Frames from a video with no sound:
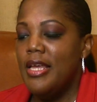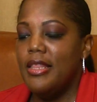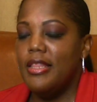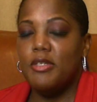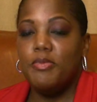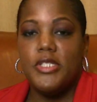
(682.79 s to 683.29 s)

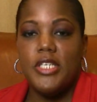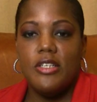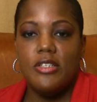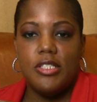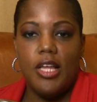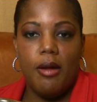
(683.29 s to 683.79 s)
This
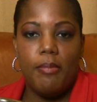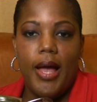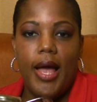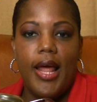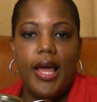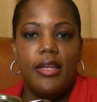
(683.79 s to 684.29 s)
particular
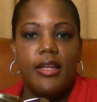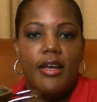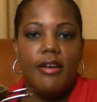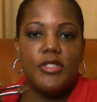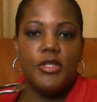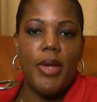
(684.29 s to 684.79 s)
Stockpot I
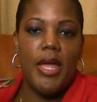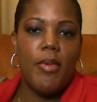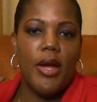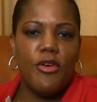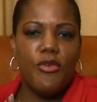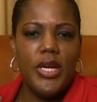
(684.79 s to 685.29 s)
love to make
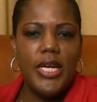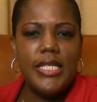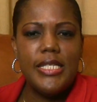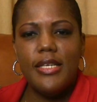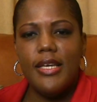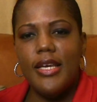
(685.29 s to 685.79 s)
my
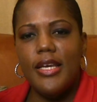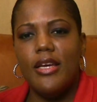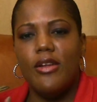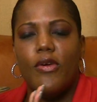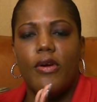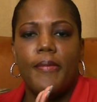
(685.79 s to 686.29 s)
greens
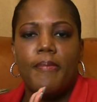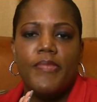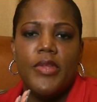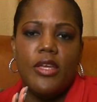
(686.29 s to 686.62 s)
in, or